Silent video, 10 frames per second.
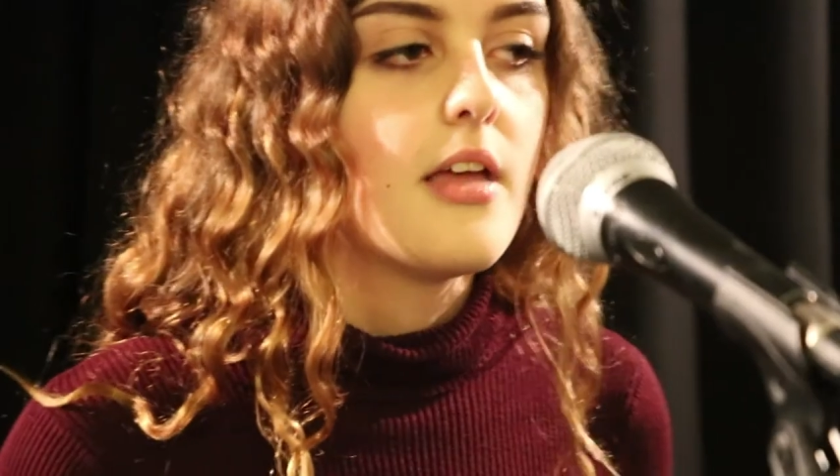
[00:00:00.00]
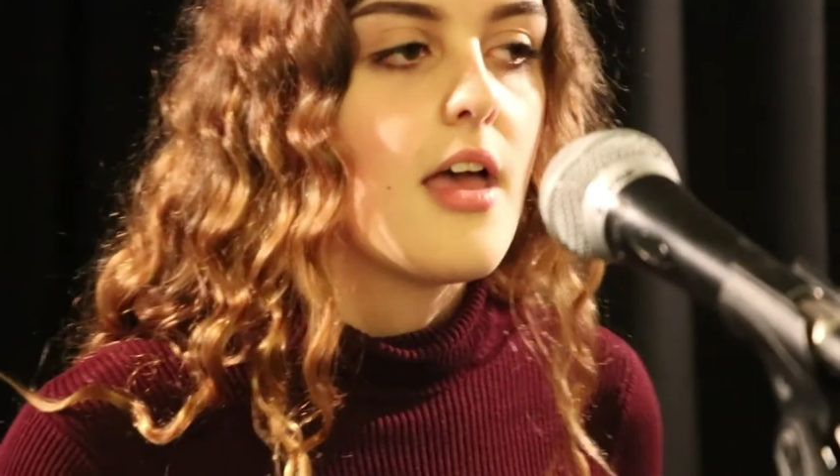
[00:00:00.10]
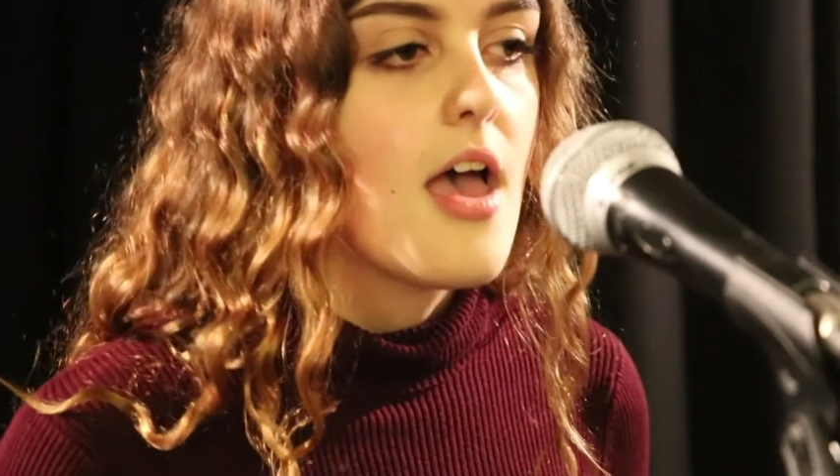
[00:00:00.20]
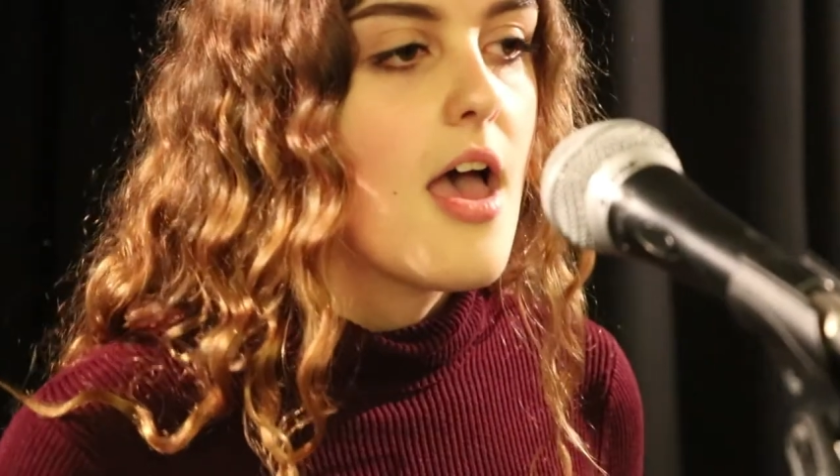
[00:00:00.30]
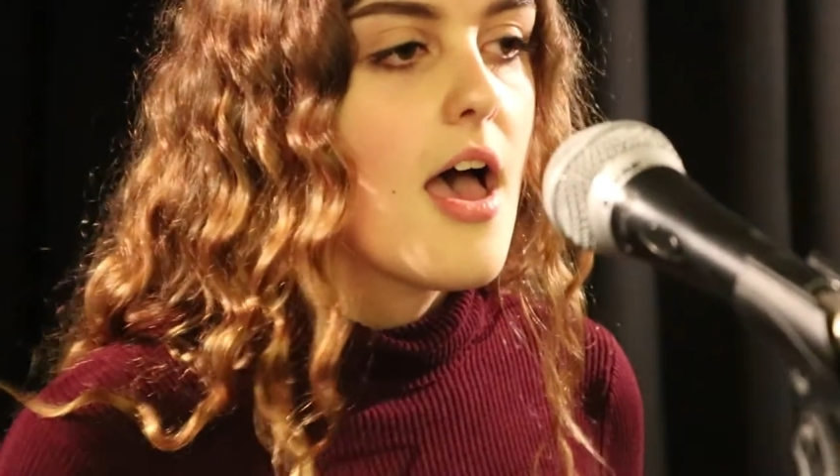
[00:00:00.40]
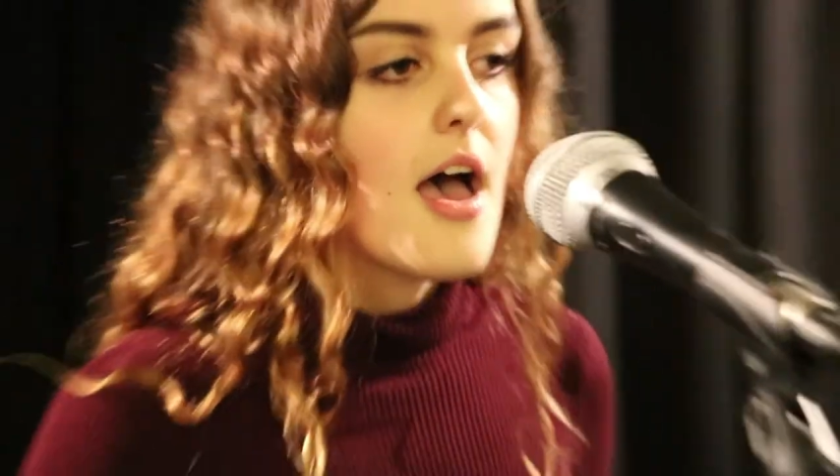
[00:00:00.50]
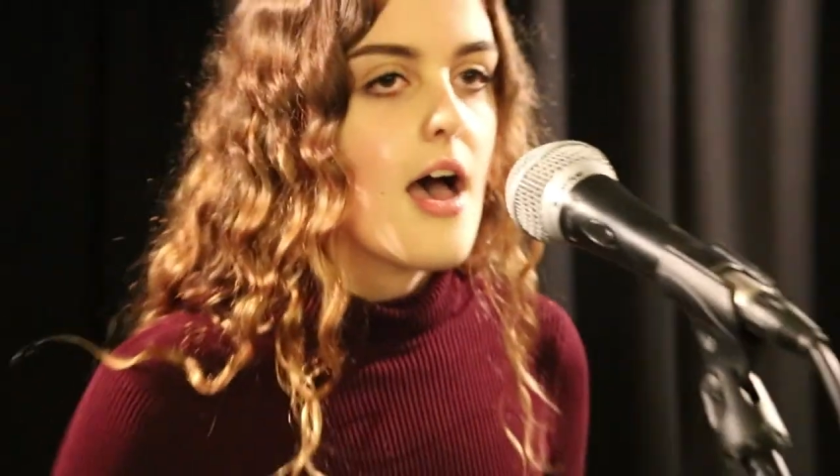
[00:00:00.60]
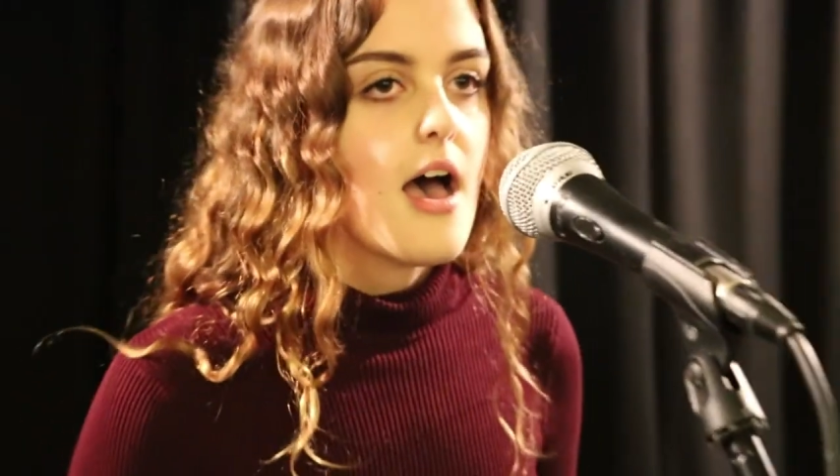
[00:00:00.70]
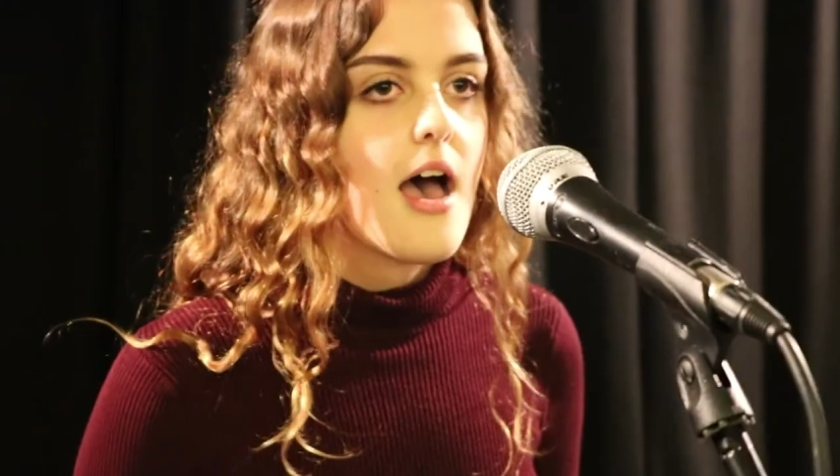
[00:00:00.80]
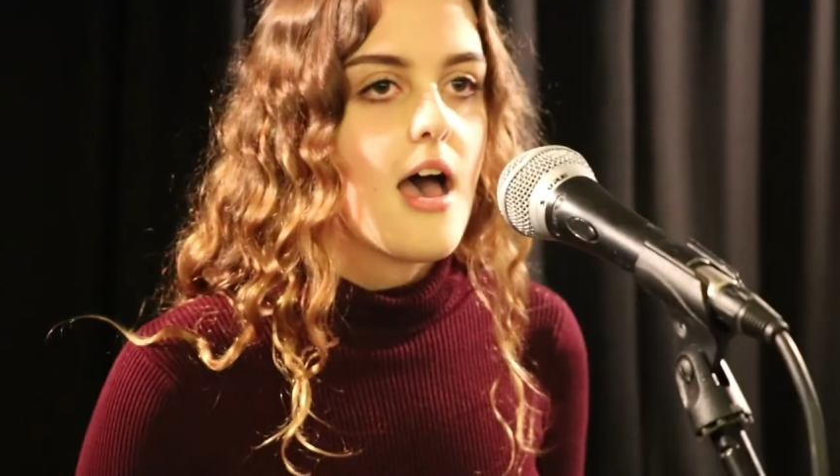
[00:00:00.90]
to
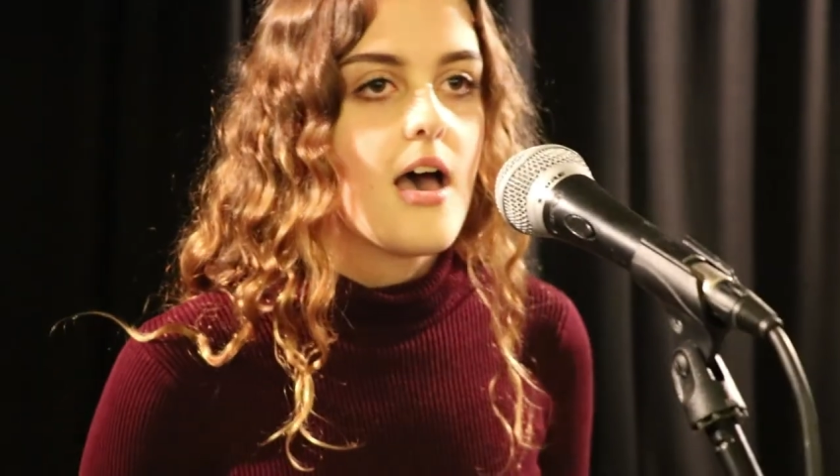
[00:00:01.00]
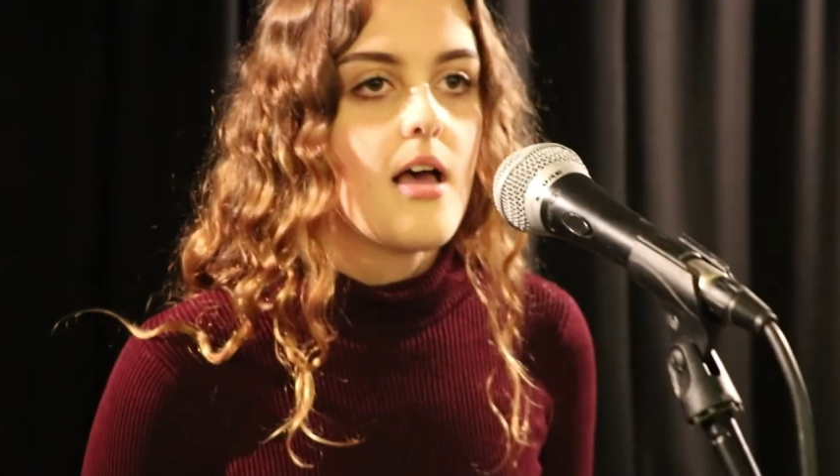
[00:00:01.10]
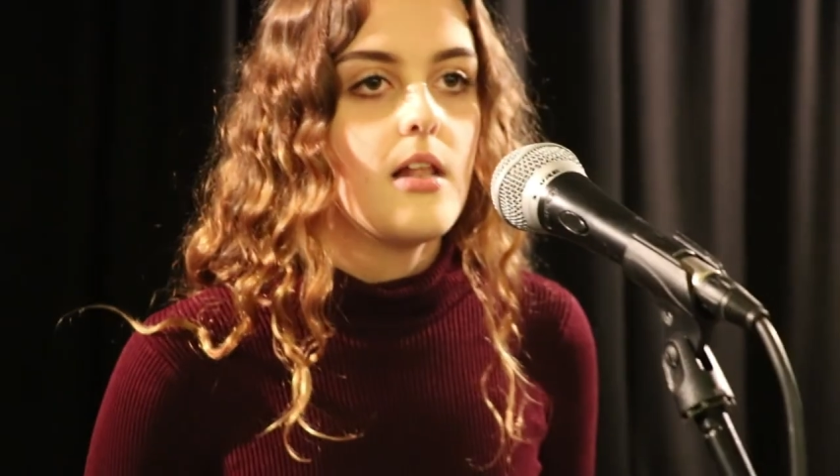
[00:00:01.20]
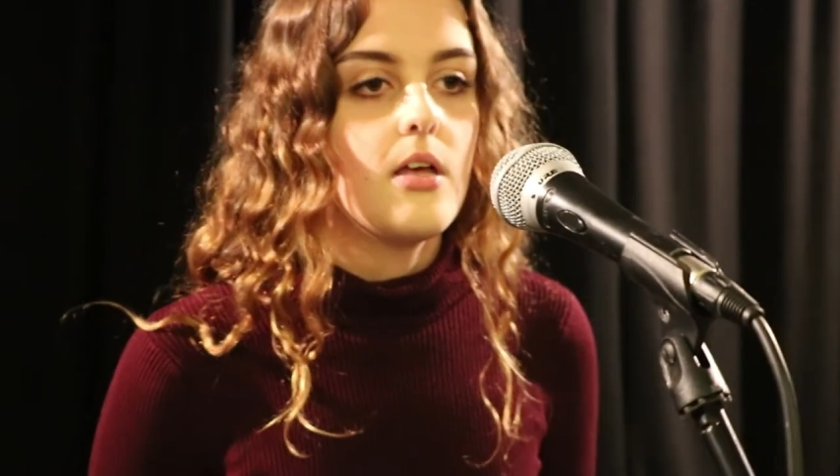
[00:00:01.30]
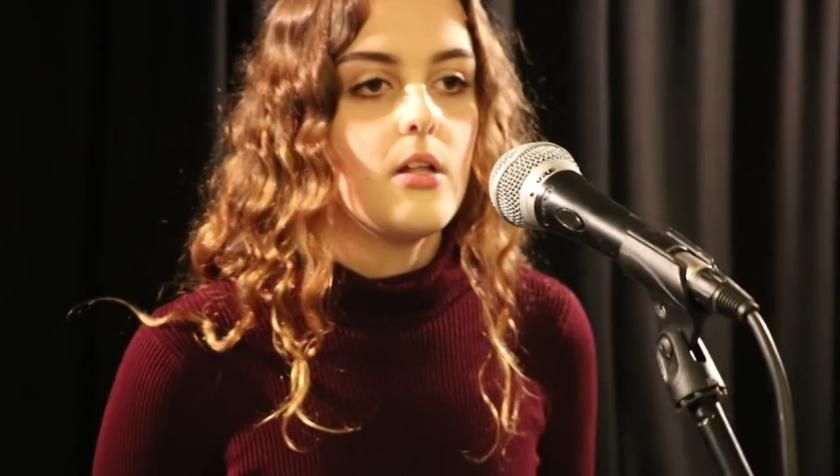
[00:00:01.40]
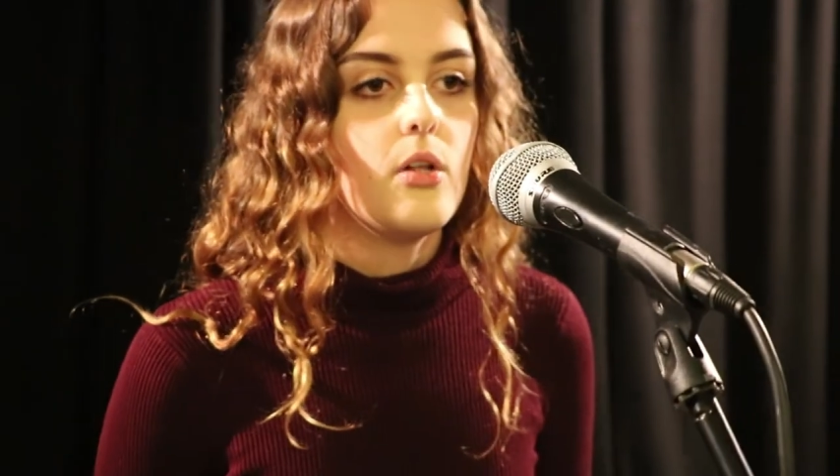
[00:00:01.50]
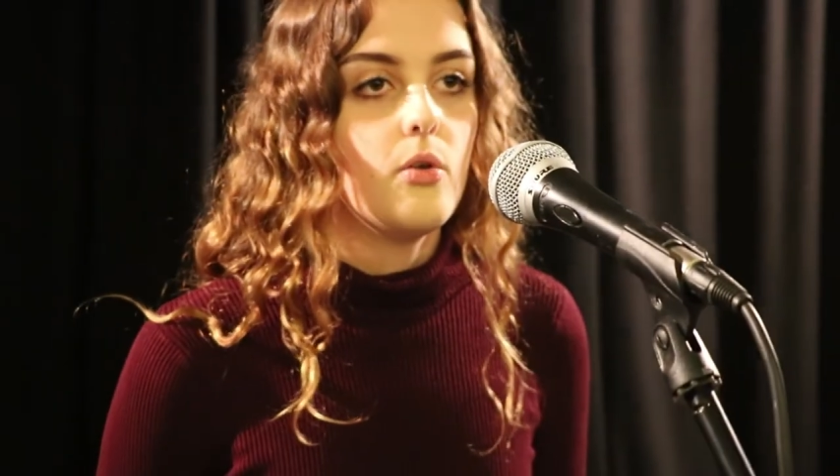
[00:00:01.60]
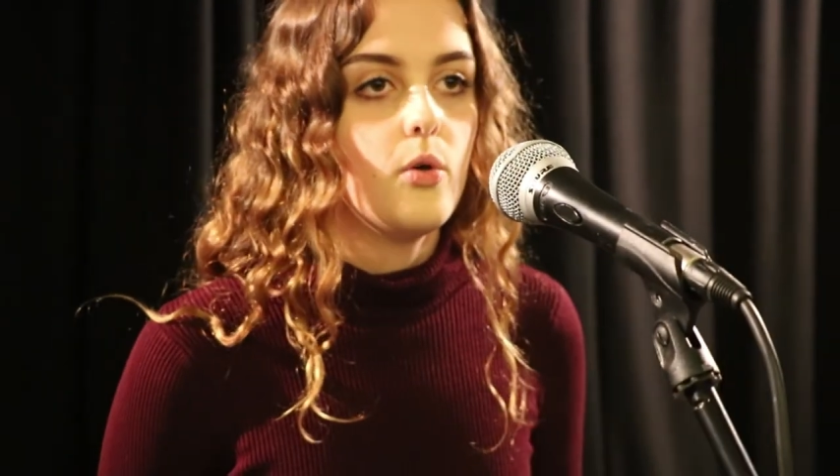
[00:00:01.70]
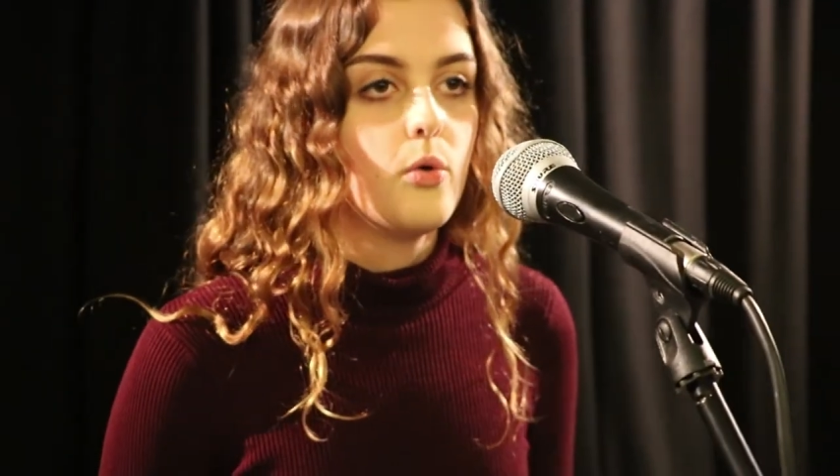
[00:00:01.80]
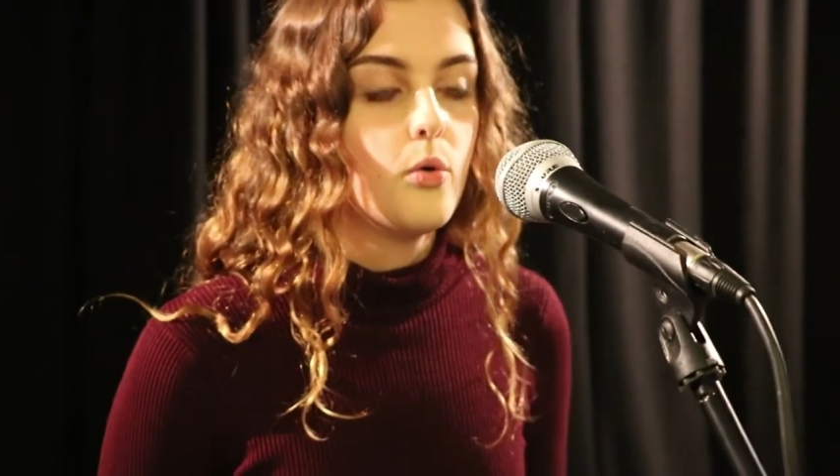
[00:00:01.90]
performing in
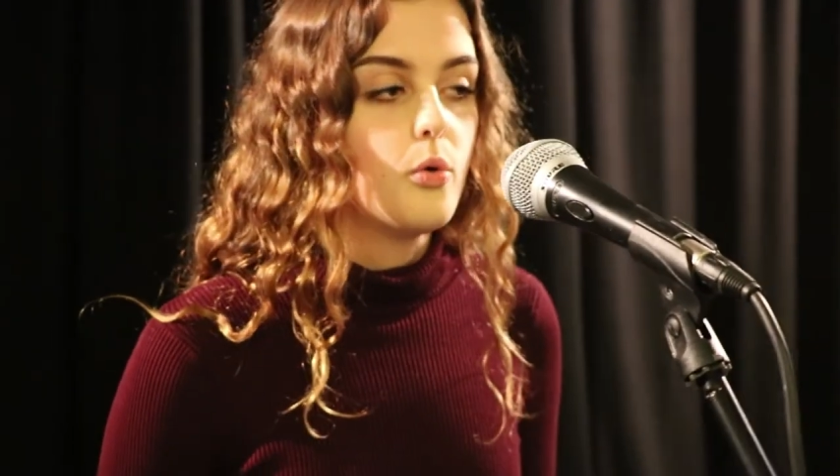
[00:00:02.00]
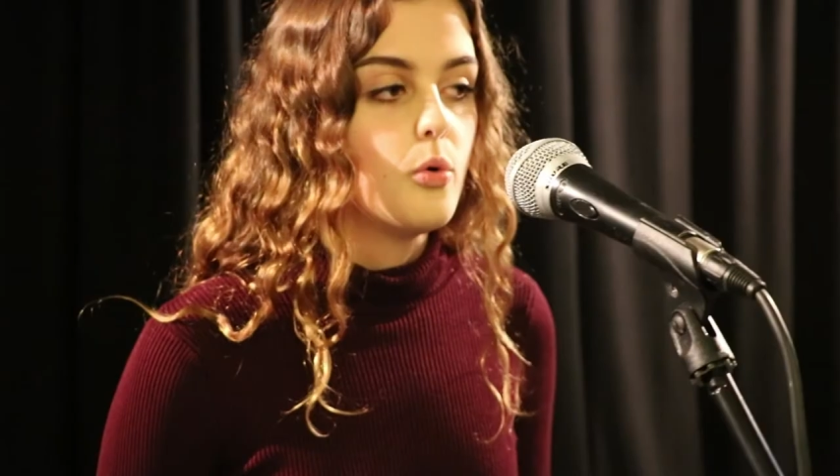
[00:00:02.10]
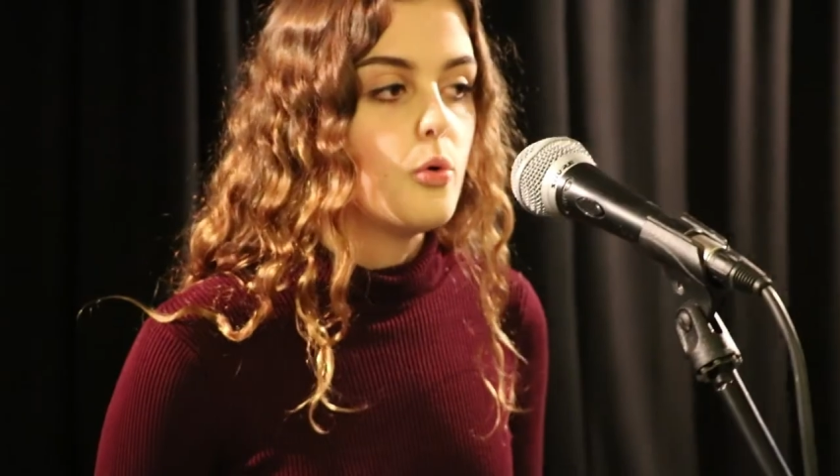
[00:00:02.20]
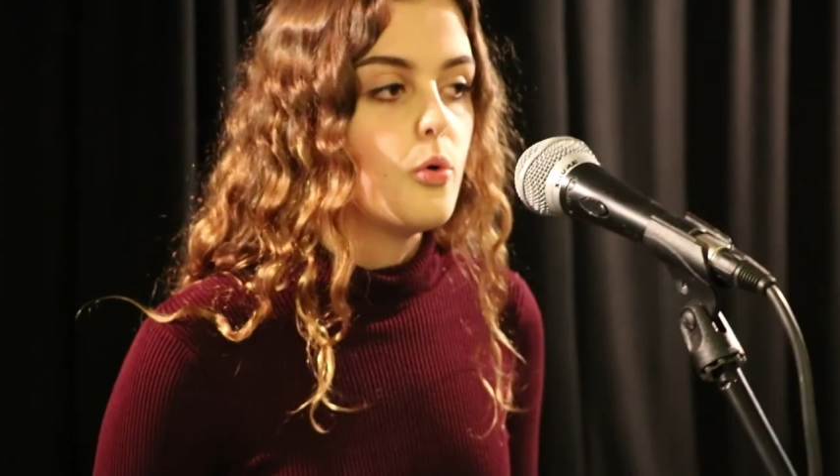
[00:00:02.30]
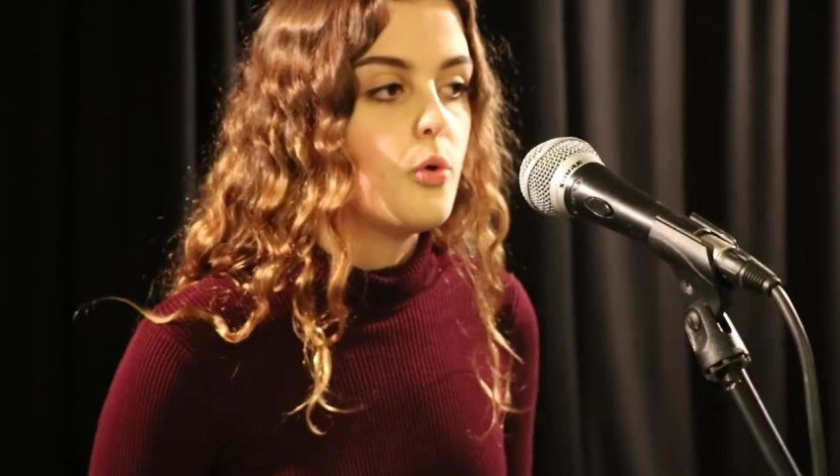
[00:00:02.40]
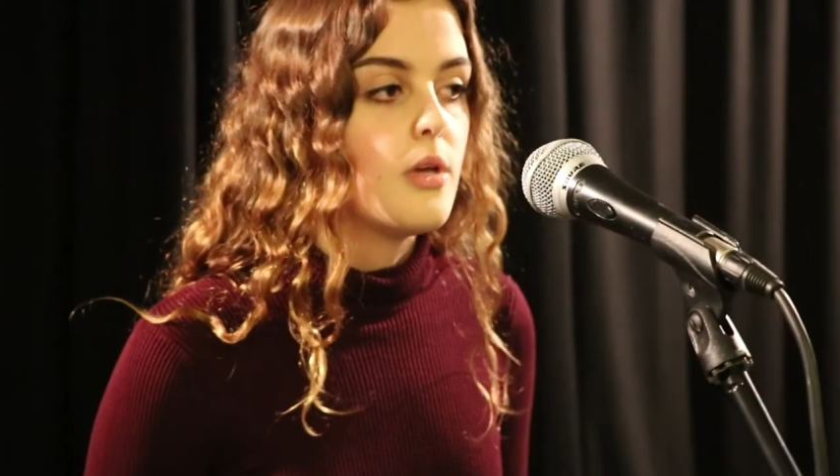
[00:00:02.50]
Sister Act,